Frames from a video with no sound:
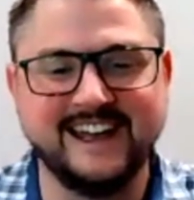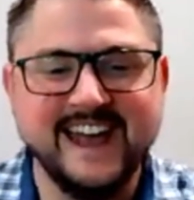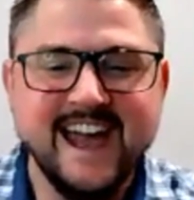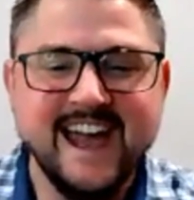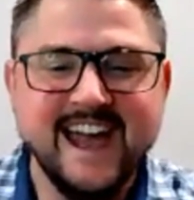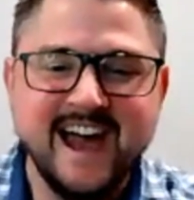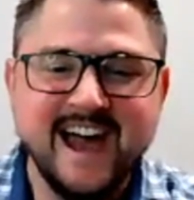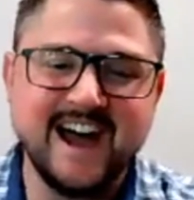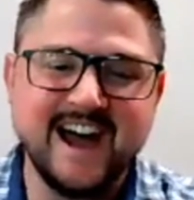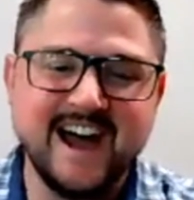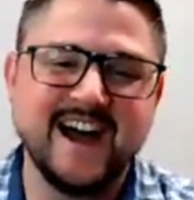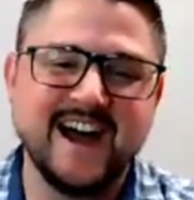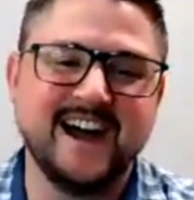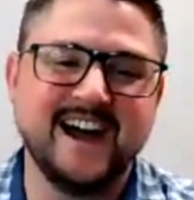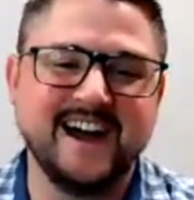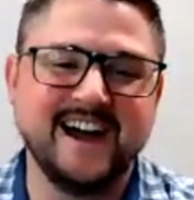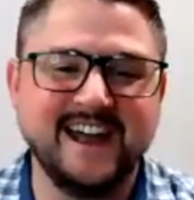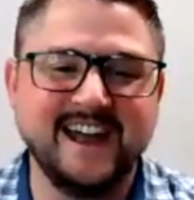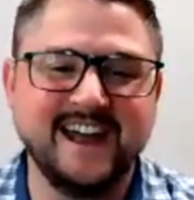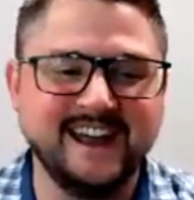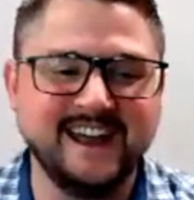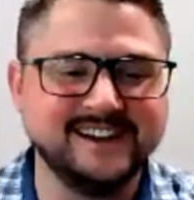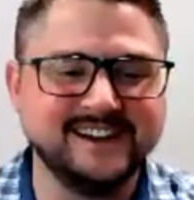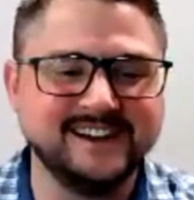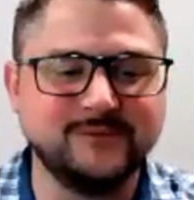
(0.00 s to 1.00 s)

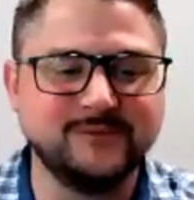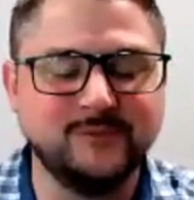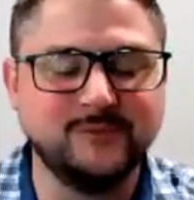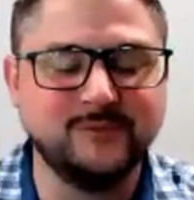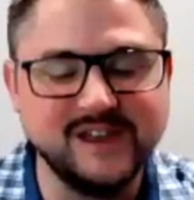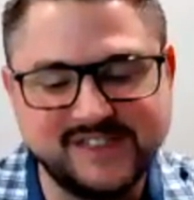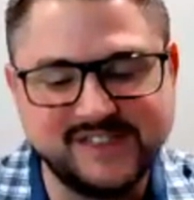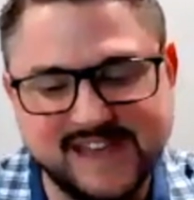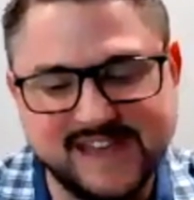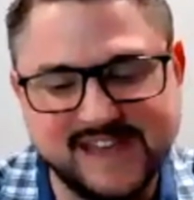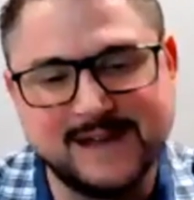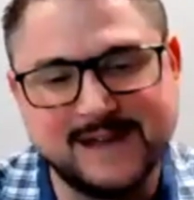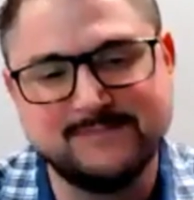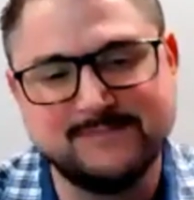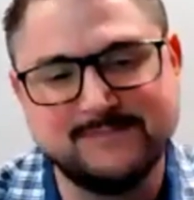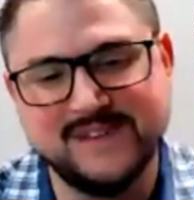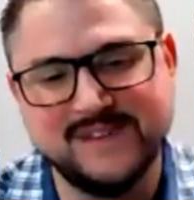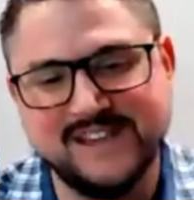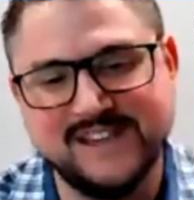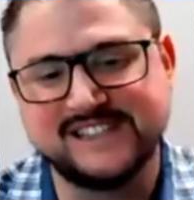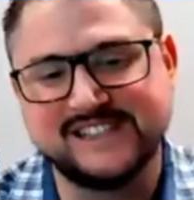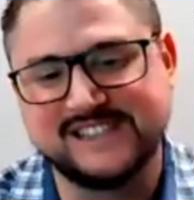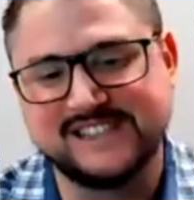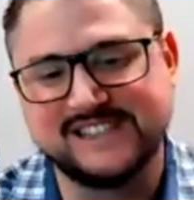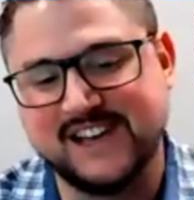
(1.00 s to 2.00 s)
And with that
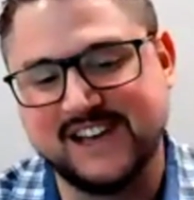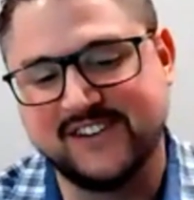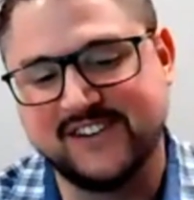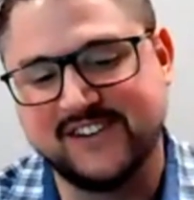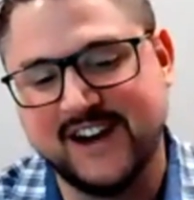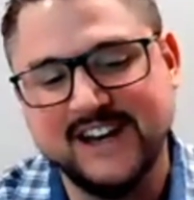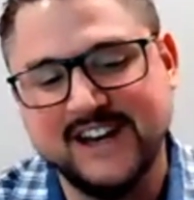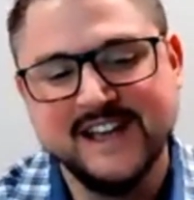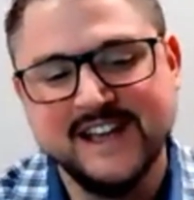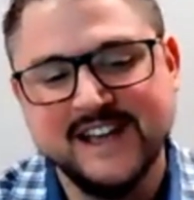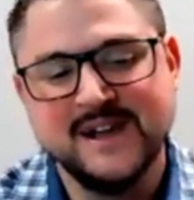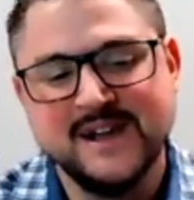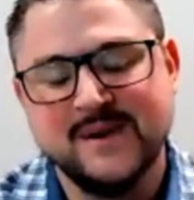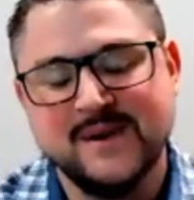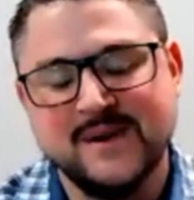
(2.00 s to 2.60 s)
being said, right,